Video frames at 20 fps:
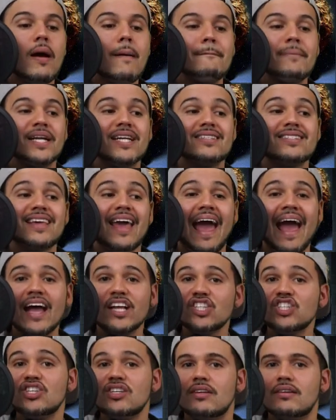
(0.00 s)
But it's
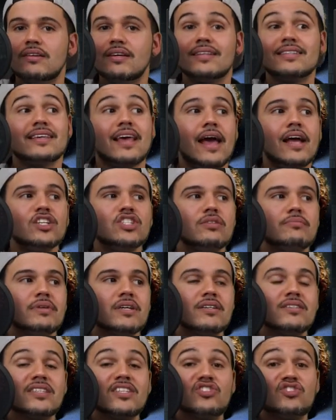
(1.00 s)
catchy. It's catchy
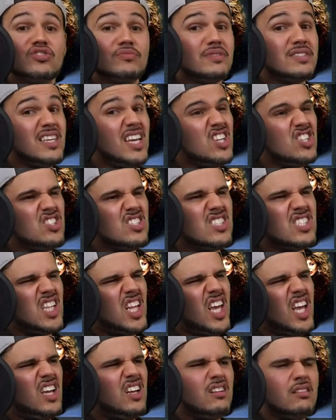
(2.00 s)
because the instrumentation is
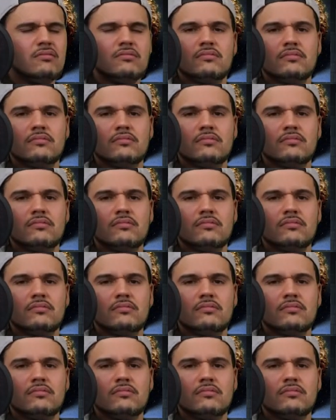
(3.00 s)
slayed.